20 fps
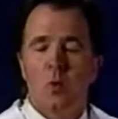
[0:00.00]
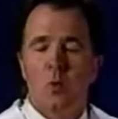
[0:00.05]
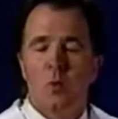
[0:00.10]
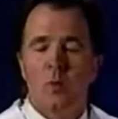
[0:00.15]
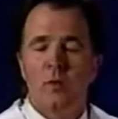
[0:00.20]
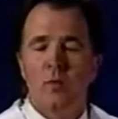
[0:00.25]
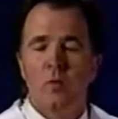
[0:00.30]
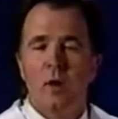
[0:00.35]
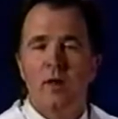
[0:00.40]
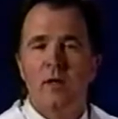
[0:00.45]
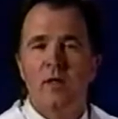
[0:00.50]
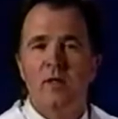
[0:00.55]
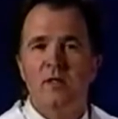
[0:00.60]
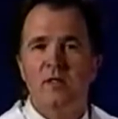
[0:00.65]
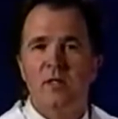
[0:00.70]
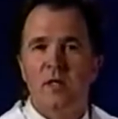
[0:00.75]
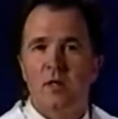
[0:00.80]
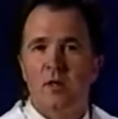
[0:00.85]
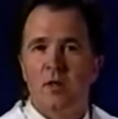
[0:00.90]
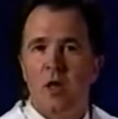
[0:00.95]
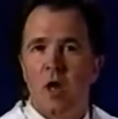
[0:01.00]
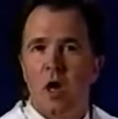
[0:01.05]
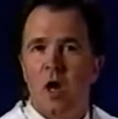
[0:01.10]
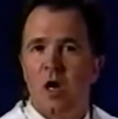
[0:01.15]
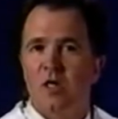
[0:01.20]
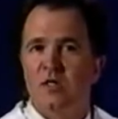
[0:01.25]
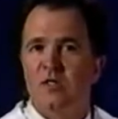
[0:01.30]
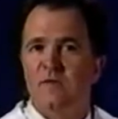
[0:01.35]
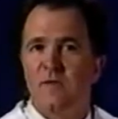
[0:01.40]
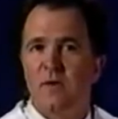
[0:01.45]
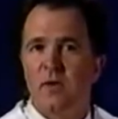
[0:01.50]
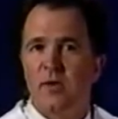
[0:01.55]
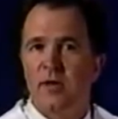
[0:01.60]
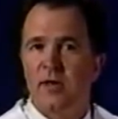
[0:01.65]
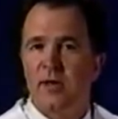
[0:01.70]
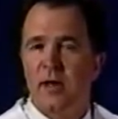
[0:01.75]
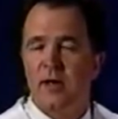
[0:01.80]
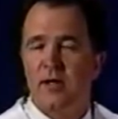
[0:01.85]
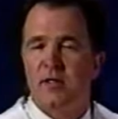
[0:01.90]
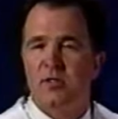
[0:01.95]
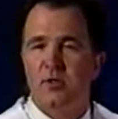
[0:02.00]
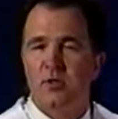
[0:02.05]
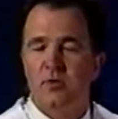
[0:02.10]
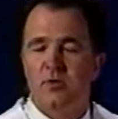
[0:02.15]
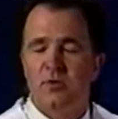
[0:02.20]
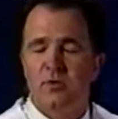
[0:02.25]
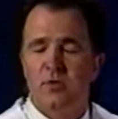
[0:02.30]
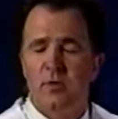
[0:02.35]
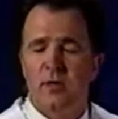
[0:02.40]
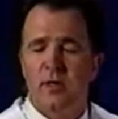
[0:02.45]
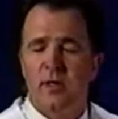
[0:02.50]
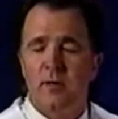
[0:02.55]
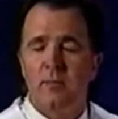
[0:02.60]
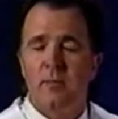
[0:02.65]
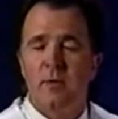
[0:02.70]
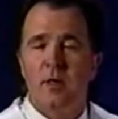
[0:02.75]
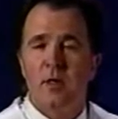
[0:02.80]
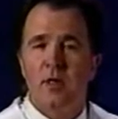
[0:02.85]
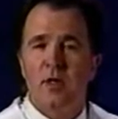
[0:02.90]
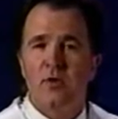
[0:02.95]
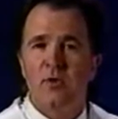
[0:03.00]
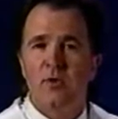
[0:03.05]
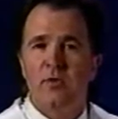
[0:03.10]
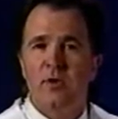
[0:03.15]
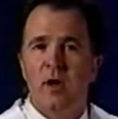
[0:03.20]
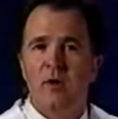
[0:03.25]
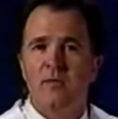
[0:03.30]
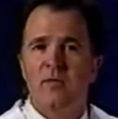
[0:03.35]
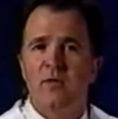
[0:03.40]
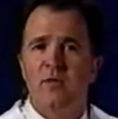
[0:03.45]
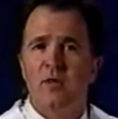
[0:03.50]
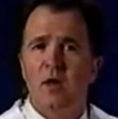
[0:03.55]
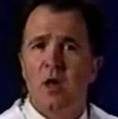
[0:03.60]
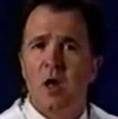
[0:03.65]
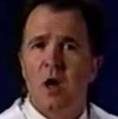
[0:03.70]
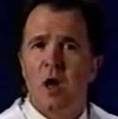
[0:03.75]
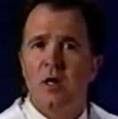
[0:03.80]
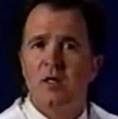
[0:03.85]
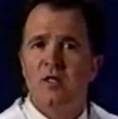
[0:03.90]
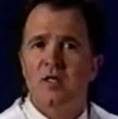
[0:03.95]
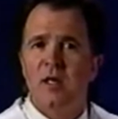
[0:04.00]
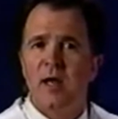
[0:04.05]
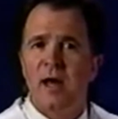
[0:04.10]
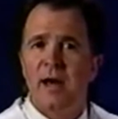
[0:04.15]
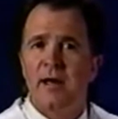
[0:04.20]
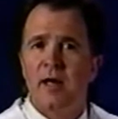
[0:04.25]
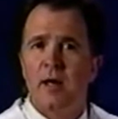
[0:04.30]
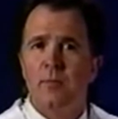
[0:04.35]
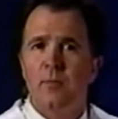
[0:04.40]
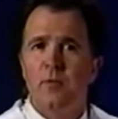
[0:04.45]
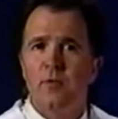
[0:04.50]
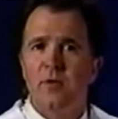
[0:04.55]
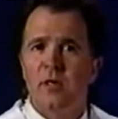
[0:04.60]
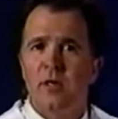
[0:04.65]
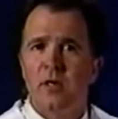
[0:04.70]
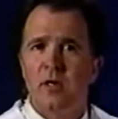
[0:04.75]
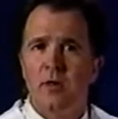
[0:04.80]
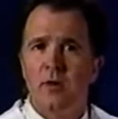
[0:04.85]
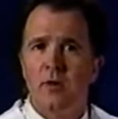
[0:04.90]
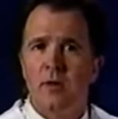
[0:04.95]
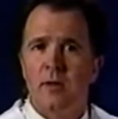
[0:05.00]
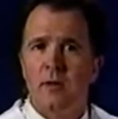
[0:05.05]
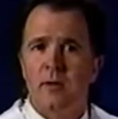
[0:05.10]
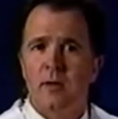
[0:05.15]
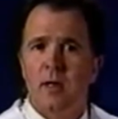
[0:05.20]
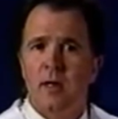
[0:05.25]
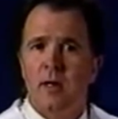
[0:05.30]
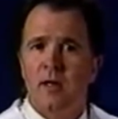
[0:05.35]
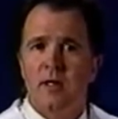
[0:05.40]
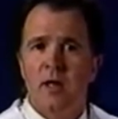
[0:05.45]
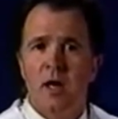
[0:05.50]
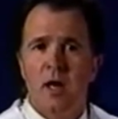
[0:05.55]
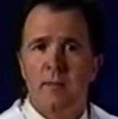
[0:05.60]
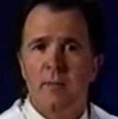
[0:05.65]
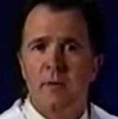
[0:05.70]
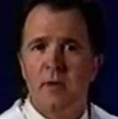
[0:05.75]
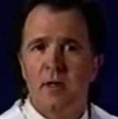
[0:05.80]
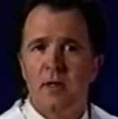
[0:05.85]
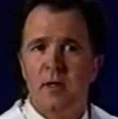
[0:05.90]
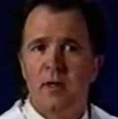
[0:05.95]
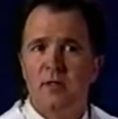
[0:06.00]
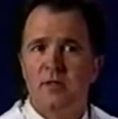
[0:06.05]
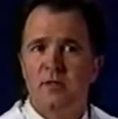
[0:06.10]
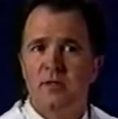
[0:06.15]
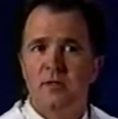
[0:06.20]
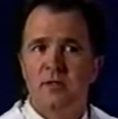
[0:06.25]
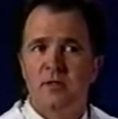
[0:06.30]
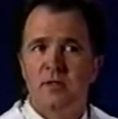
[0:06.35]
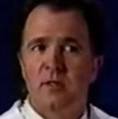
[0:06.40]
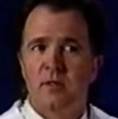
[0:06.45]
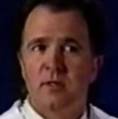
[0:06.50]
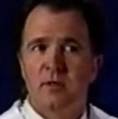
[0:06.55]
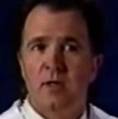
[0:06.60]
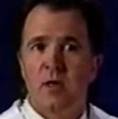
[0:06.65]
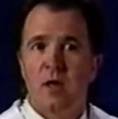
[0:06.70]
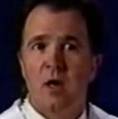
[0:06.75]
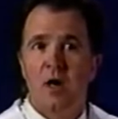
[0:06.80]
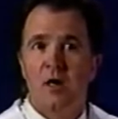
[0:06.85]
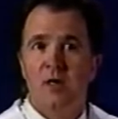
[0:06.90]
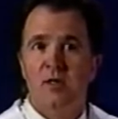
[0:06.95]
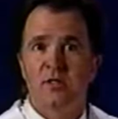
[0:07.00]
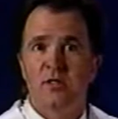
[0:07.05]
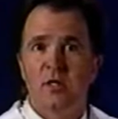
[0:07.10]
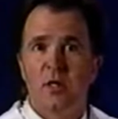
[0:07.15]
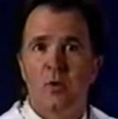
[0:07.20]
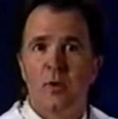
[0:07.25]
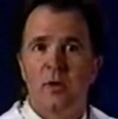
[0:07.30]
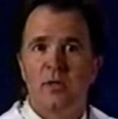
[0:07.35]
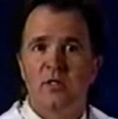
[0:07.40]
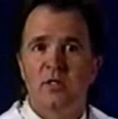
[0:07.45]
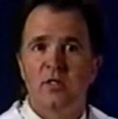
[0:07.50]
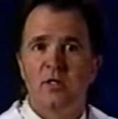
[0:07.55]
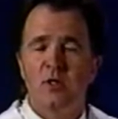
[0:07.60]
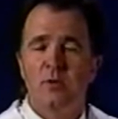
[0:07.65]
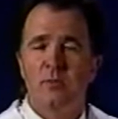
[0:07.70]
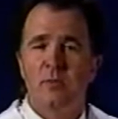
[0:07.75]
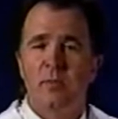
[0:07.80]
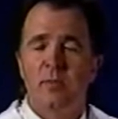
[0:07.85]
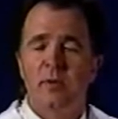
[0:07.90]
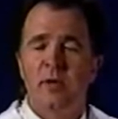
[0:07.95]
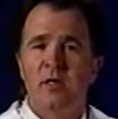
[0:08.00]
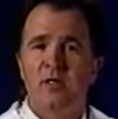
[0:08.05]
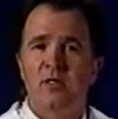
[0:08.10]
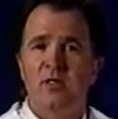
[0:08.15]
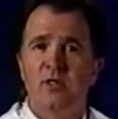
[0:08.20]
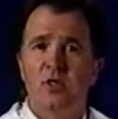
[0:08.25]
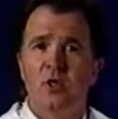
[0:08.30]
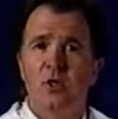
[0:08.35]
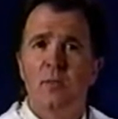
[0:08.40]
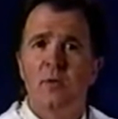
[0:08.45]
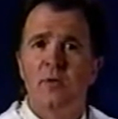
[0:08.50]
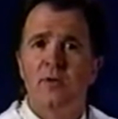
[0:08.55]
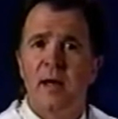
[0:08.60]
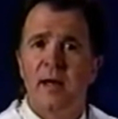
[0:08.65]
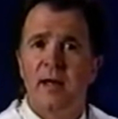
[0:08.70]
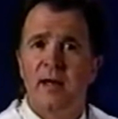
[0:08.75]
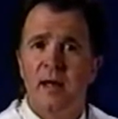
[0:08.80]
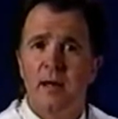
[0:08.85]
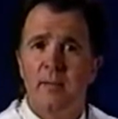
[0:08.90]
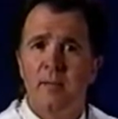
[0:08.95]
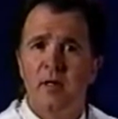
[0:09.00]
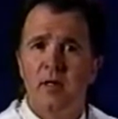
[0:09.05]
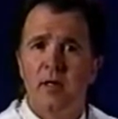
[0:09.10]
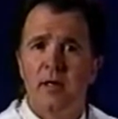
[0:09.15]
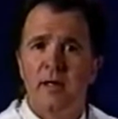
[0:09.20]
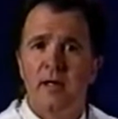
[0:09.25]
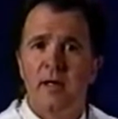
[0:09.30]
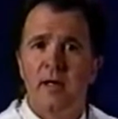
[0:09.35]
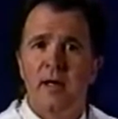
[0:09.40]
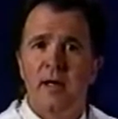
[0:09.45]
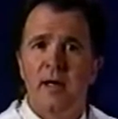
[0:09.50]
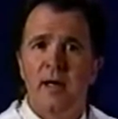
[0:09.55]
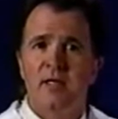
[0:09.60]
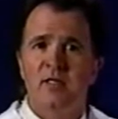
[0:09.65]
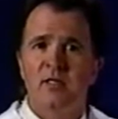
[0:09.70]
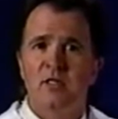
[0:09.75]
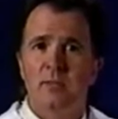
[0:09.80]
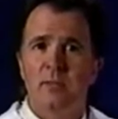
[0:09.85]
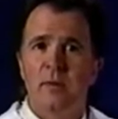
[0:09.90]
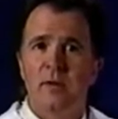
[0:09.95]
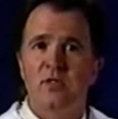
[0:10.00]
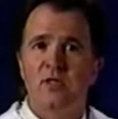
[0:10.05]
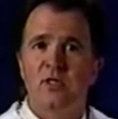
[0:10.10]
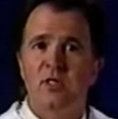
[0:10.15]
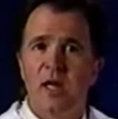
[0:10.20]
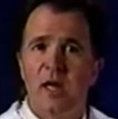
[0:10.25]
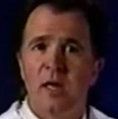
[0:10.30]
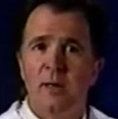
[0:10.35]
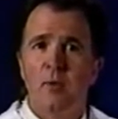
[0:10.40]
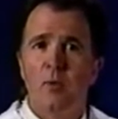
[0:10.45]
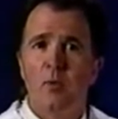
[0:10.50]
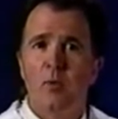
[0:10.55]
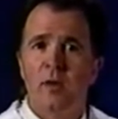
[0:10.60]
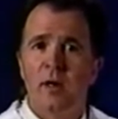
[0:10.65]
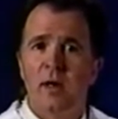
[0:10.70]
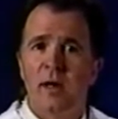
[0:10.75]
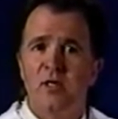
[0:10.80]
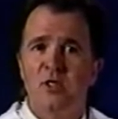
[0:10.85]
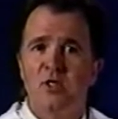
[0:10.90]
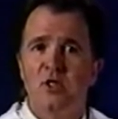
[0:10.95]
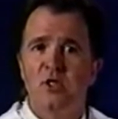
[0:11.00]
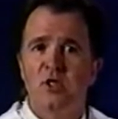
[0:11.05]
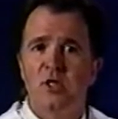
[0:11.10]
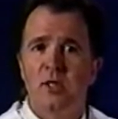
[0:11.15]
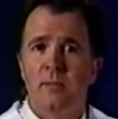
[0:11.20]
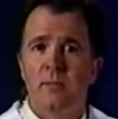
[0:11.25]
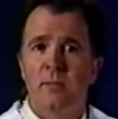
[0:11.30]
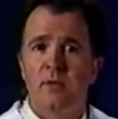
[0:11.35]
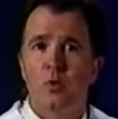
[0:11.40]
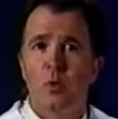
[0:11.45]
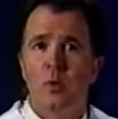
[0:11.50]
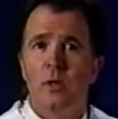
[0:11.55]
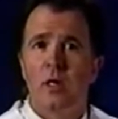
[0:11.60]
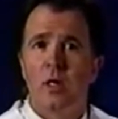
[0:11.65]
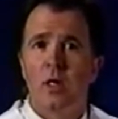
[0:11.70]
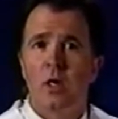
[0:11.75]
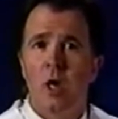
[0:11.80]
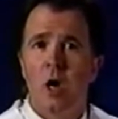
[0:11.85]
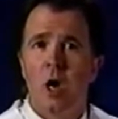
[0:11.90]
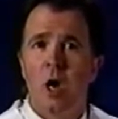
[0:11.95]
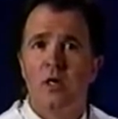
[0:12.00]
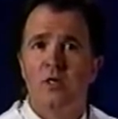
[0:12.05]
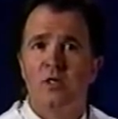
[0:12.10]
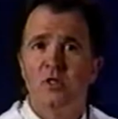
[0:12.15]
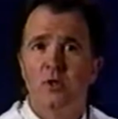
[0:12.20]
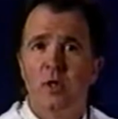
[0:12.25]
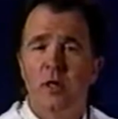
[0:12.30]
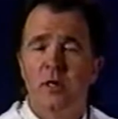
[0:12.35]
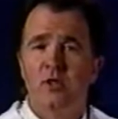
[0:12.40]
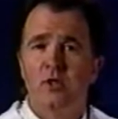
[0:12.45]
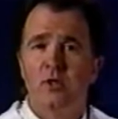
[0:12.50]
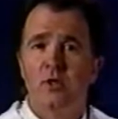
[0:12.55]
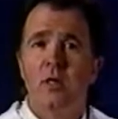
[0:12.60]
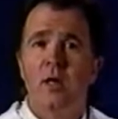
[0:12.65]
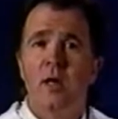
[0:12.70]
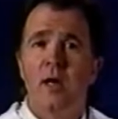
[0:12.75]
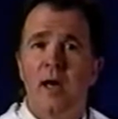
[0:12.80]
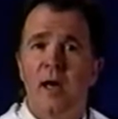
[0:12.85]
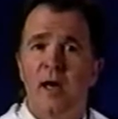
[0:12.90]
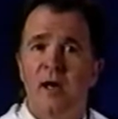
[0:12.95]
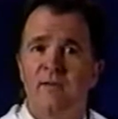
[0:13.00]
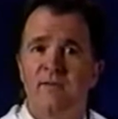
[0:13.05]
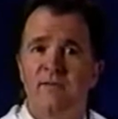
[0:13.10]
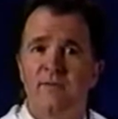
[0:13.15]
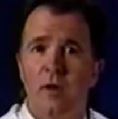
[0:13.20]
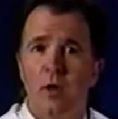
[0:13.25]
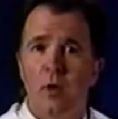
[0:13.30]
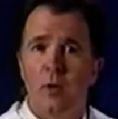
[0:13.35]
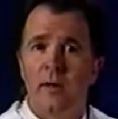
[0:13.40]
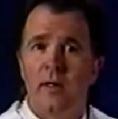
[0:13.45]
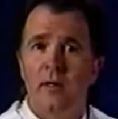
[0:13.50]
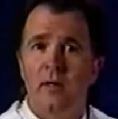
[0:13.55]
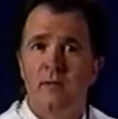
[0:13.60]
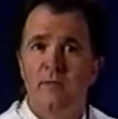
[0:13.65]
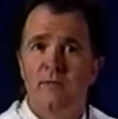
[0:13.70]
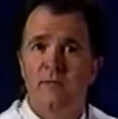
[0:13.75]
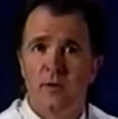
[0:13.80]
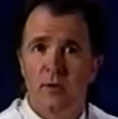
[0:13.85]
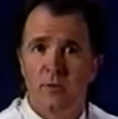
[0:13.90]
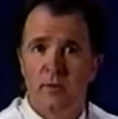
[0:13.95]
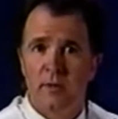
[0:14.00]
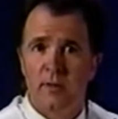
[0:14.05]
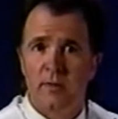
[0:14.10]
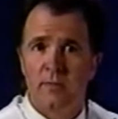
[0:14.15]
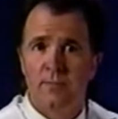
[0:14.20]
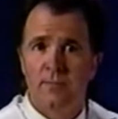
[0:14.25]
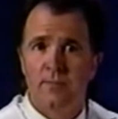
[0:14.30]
When one looks at logs floating down a stream, you'll note that the logs line up with the current, not because the logs know what to do, but because thermodynamically it's the most stable relationship between a long structure and a flowing fluid.